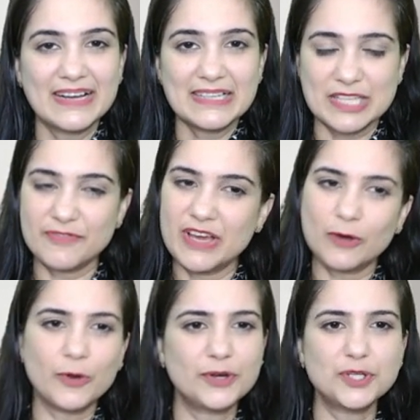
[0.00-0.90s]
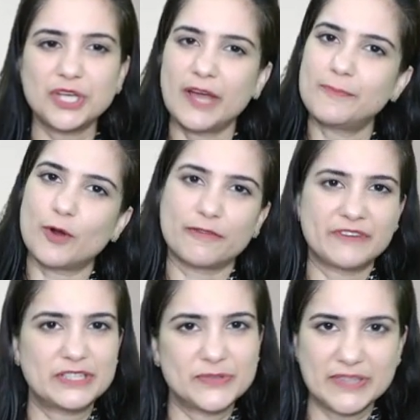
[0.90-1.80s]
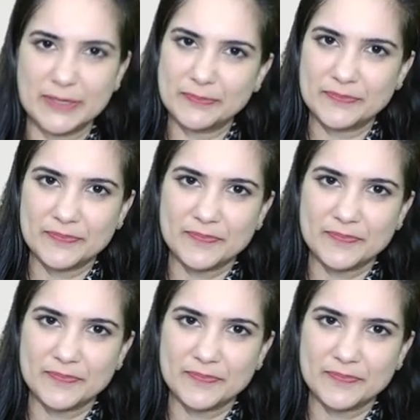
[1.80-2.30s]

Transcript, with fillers: See, we are going to share profits with him.